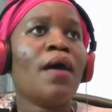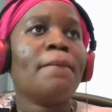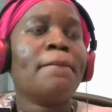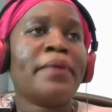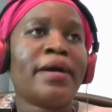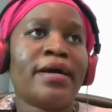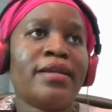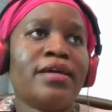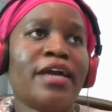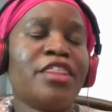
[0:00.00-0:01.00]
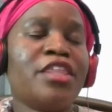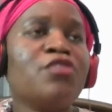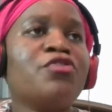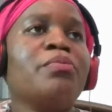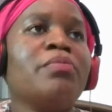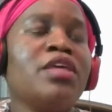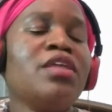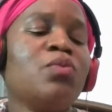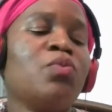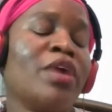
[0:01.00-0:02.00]
But I think for
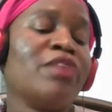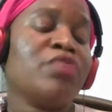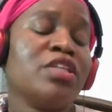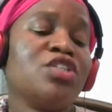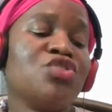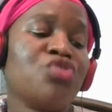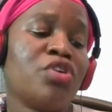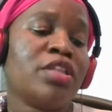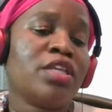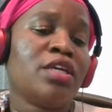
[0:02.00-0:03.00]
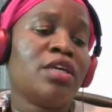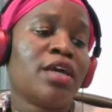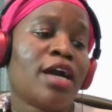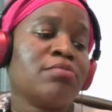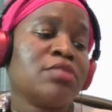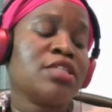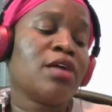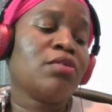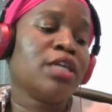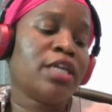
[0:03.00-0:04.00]
me, what really strongly comes
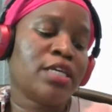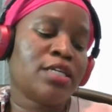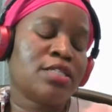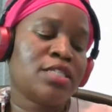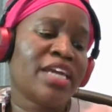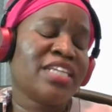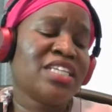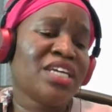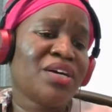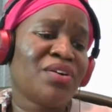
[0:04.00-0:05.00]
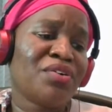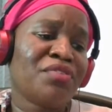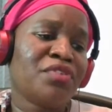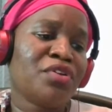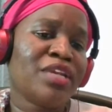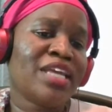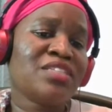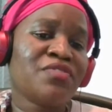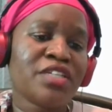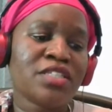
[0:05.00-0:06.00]
out is the idea of, let's
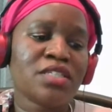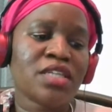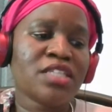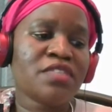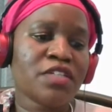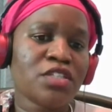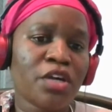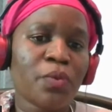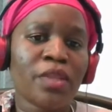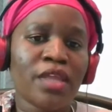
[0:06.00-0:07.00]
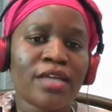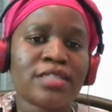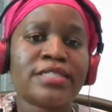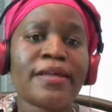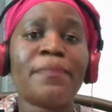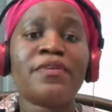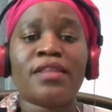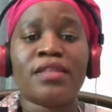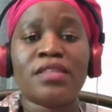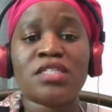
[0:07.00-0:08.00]
first start with accepting
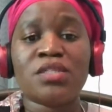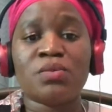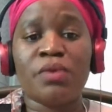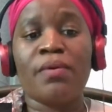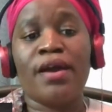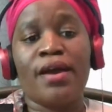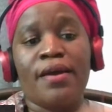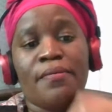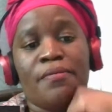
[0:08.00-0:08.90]
that this is where we're at,